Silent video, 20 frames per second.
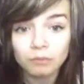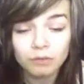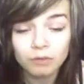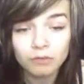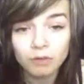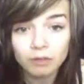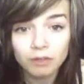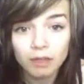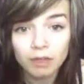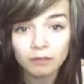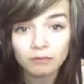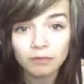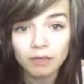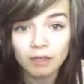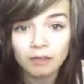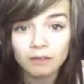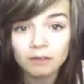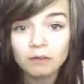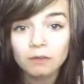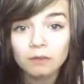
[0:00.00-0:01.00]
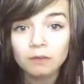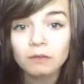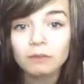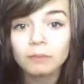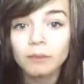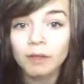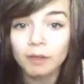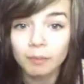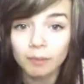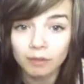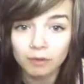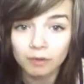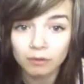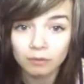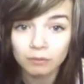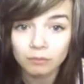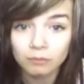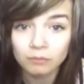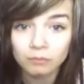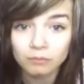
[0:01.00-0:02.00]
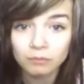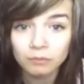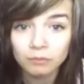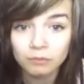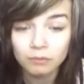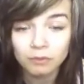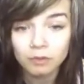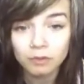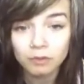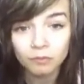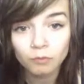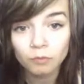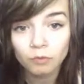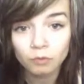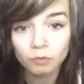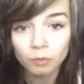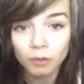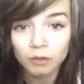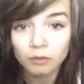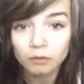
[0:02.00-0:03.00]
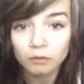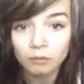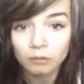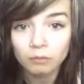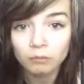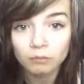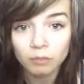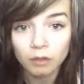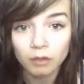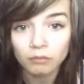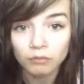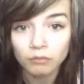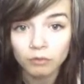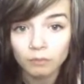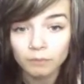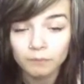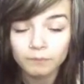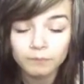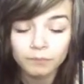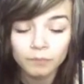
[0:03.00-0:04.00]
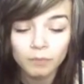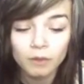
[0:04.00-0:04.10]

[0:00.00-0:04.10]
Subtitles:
You've got to have a nice smell about you, or even just wear good perfume.